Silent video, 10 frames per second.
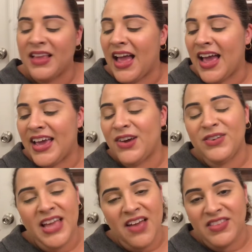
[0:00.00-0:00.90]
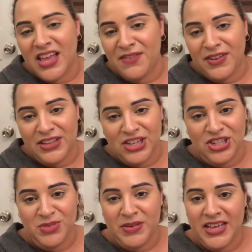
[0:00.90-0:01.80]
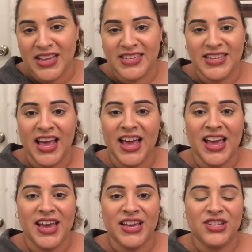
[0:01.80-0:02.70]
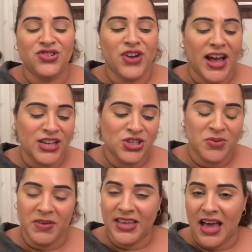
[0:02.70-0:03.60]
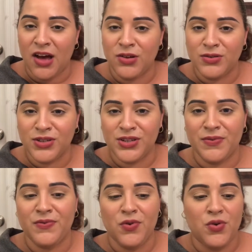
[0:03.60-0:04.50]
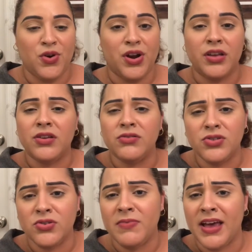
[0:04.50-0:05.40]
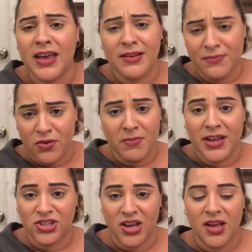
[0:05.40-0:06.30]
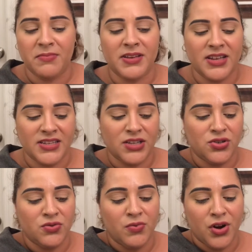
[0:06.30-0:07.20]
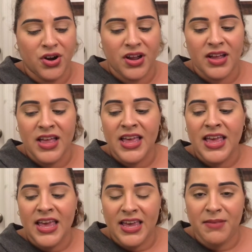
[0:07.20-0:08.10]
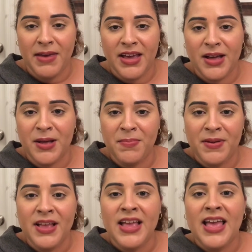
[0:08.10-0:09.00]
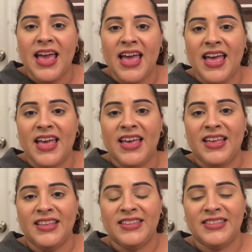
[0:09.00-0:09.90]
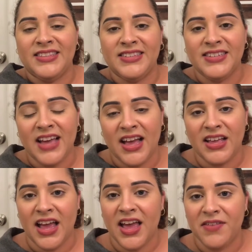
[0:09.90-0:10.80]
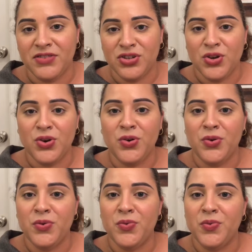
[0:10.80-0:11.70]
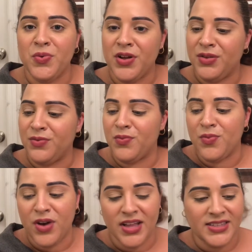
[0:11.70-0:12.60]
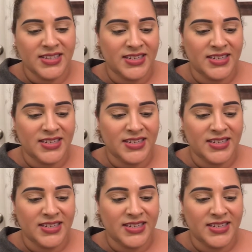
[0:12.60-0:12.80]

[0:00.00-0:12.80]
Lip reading: I only have a lot of foundations because I try so many out for YouTube and for my job because I do work in makeup, and yeah, I have to know what